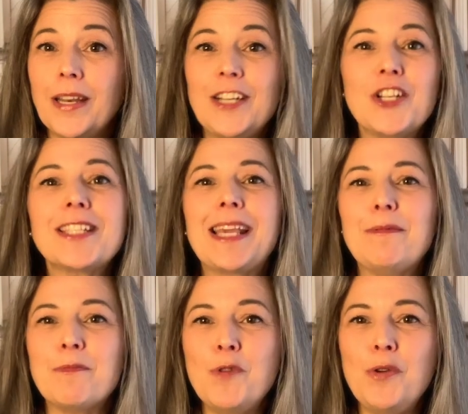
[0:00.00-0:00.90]
It just
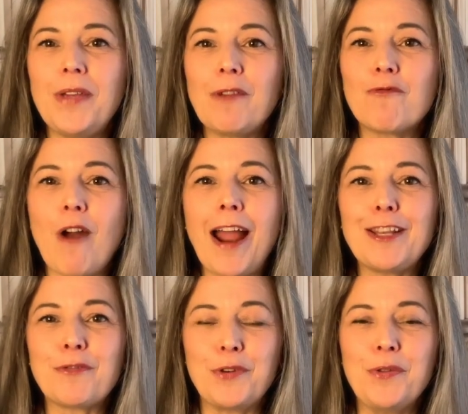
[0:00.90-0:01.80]
keeps moving
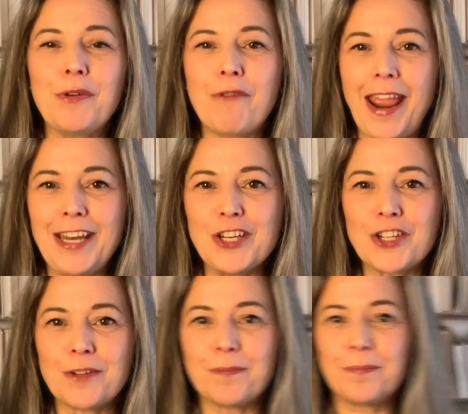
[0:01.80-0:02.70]
right through the range.